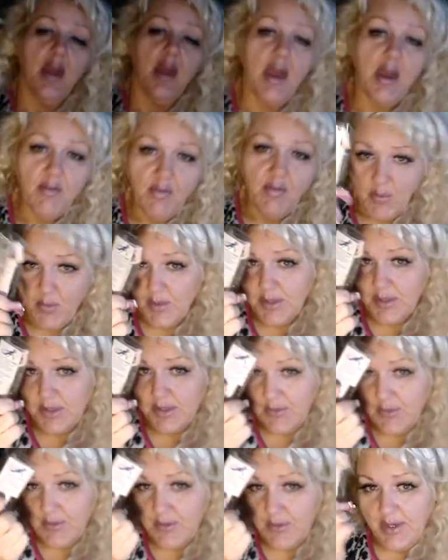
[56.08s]
Everyone's
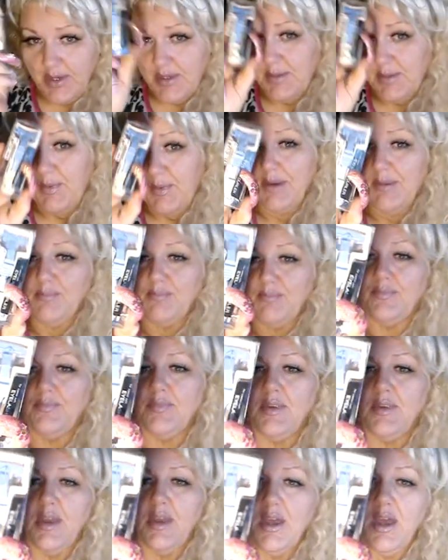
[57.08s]
got these, but
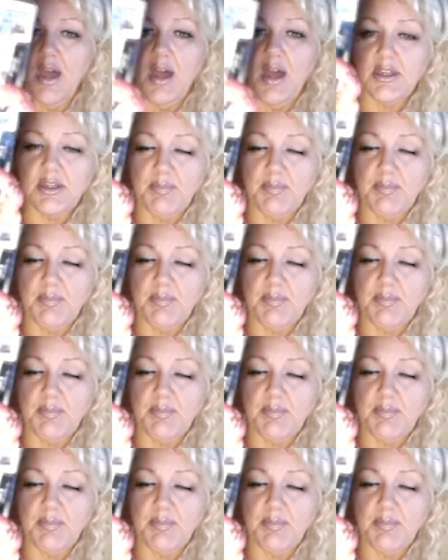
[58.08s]
a